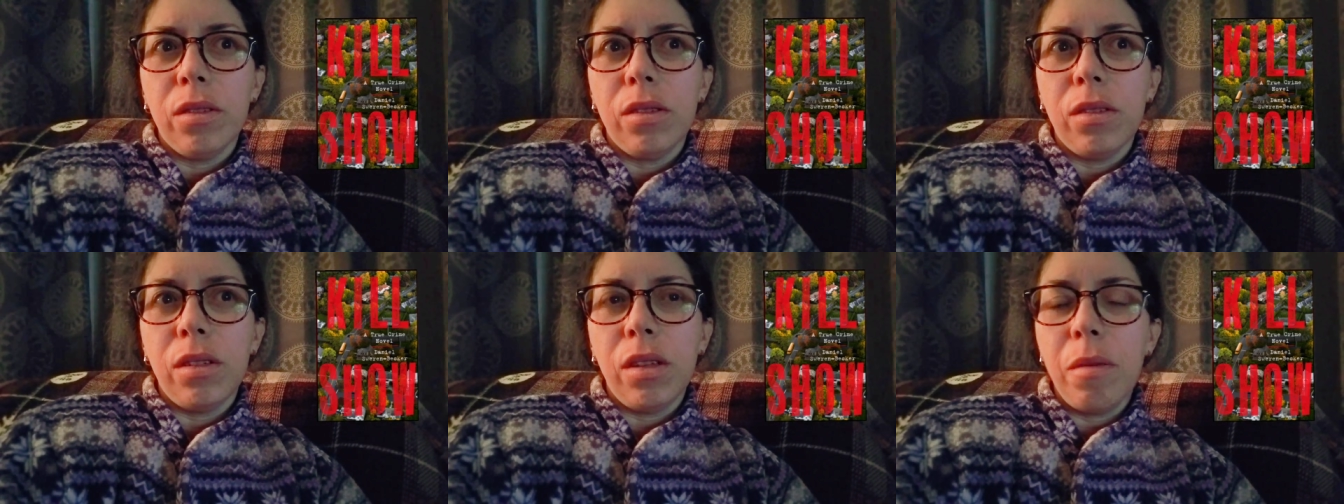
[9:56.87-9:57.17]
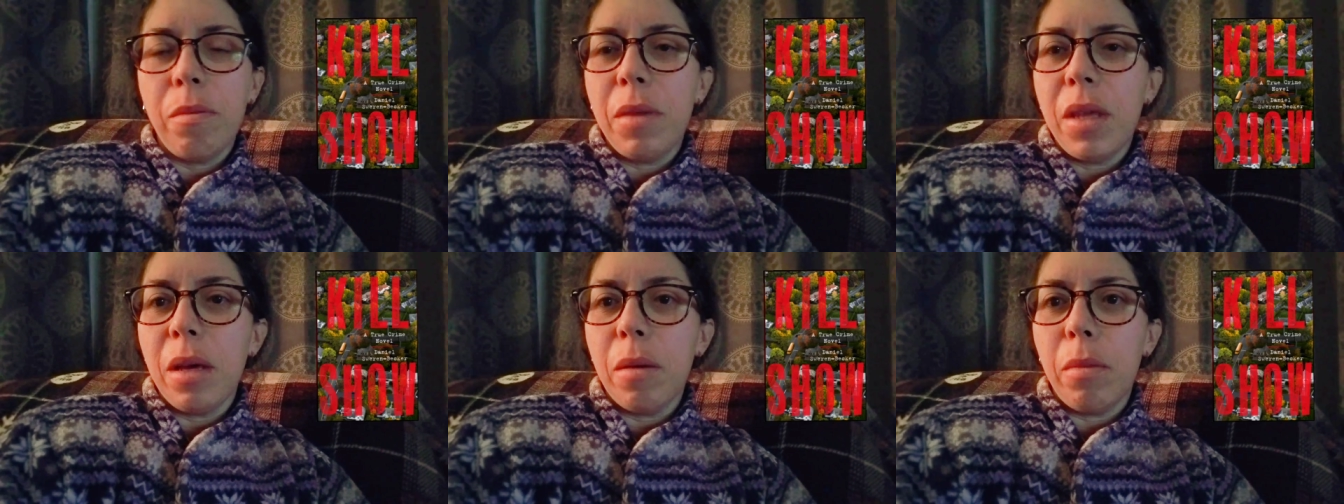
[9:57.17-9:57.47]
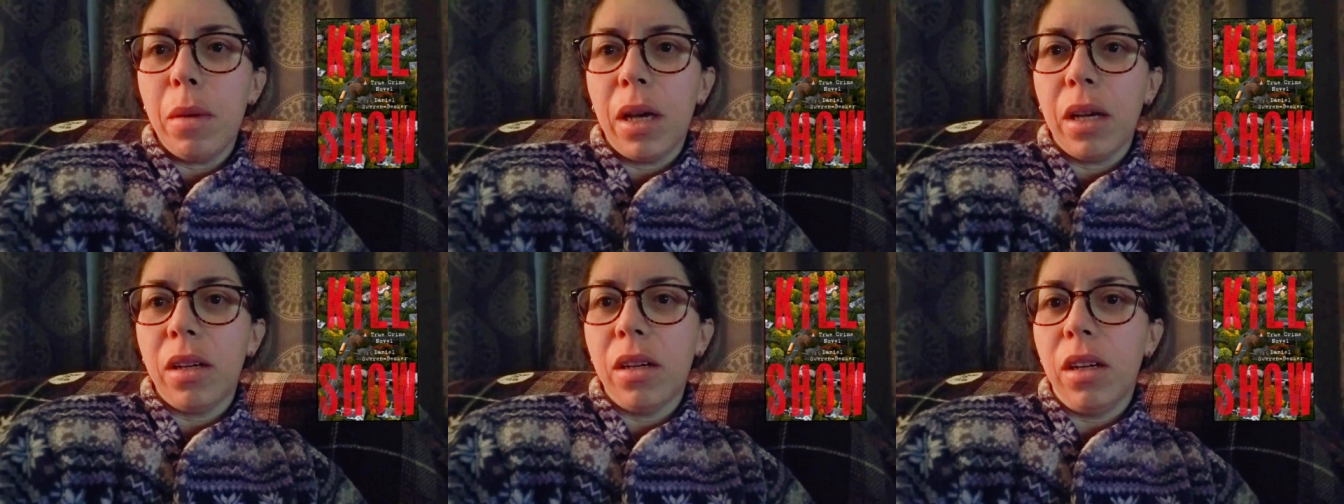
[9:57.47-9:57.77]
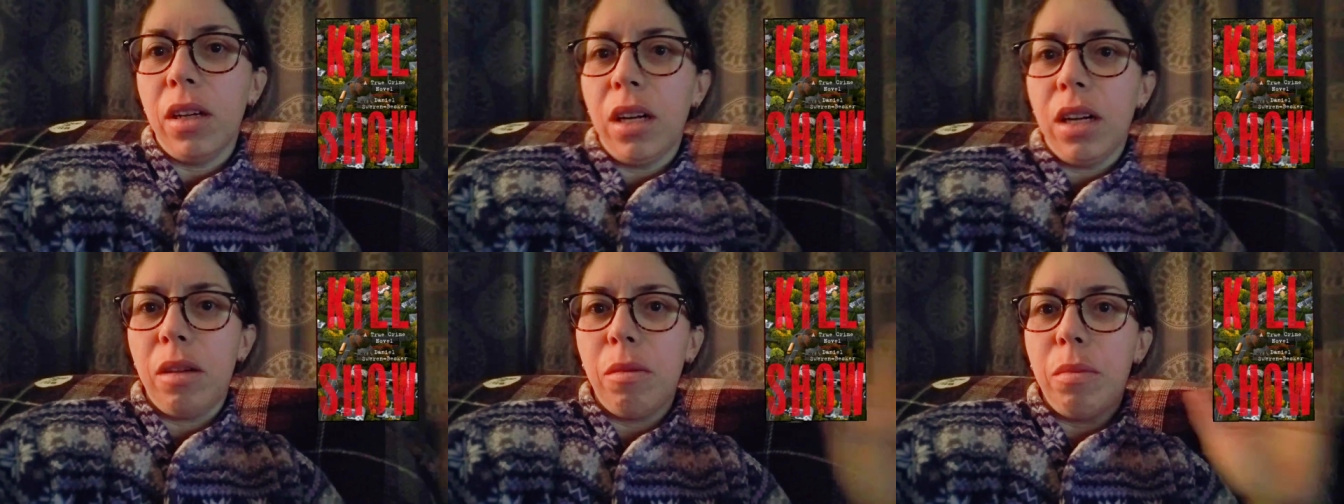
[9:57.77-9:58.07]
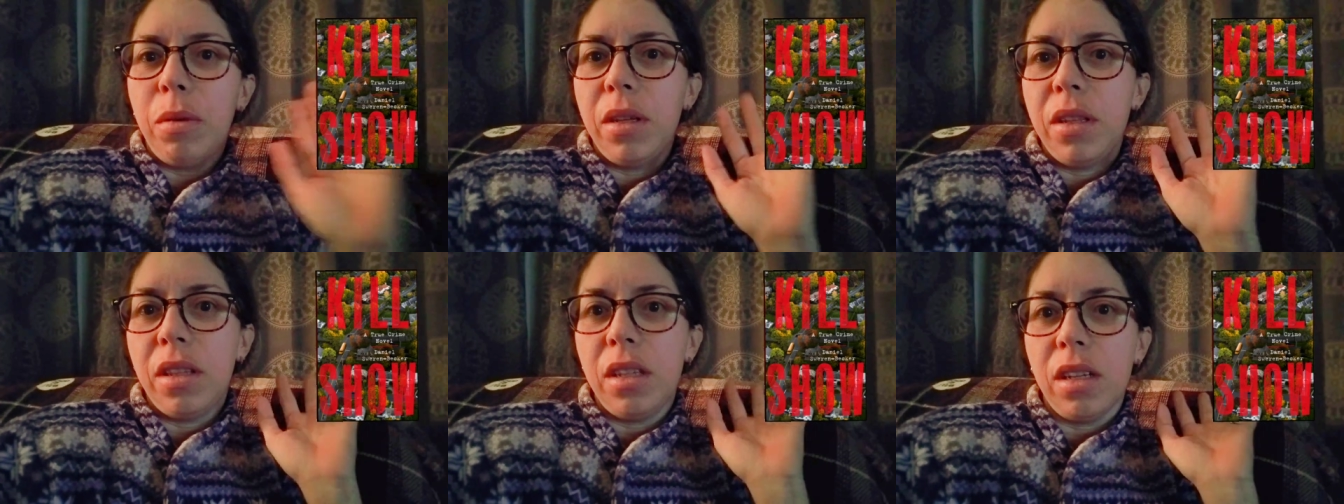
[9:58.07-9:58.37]
something Becker. I'll
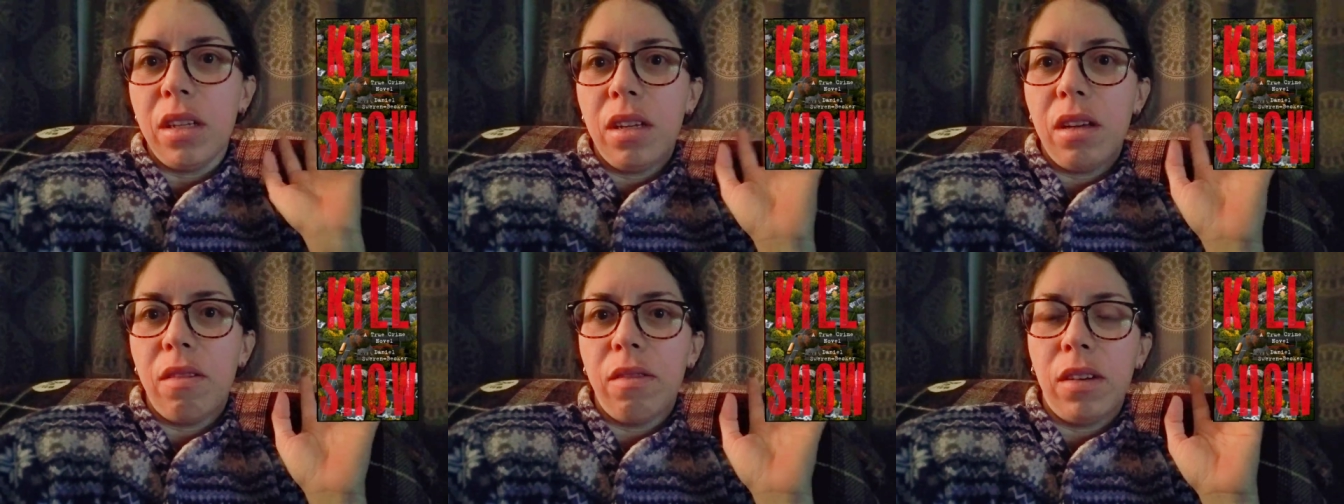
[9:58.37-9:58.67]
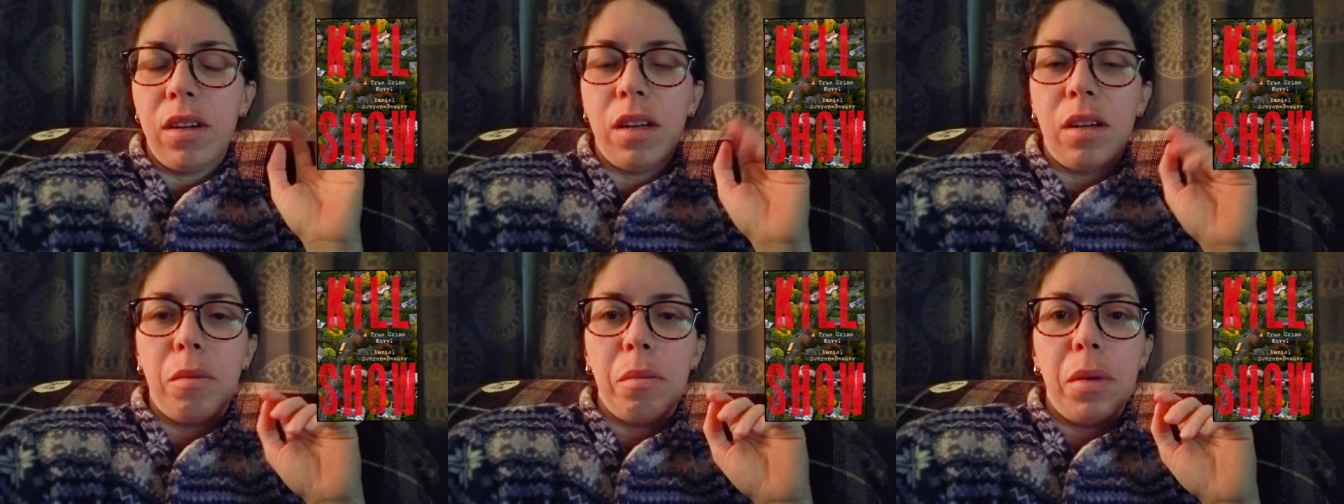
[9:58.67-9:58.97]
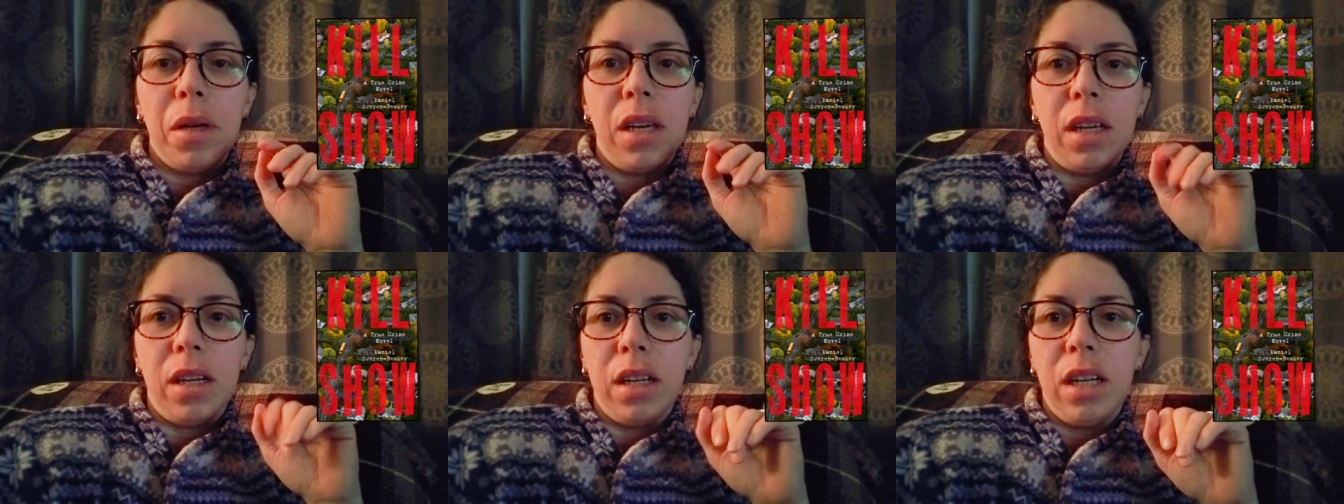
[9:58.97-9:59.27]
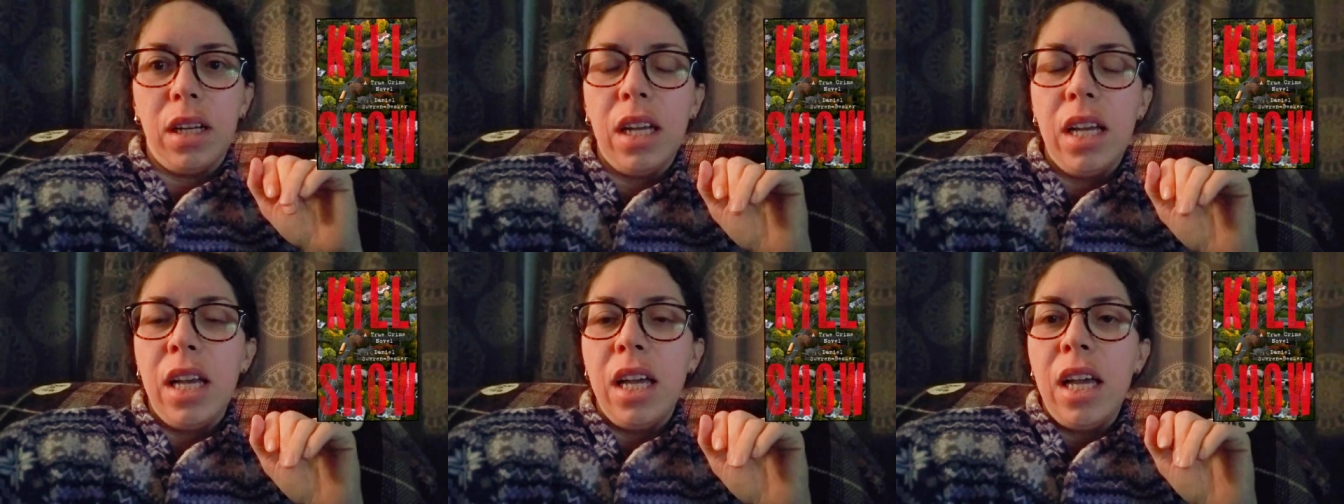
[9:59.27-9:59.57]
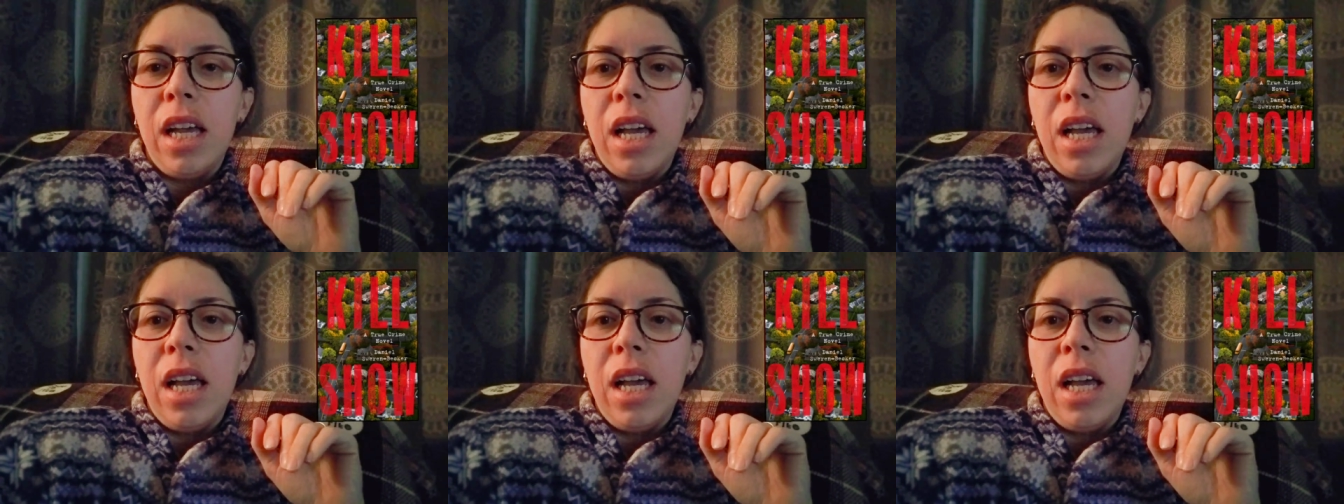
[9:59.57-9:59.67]
put the cover up here.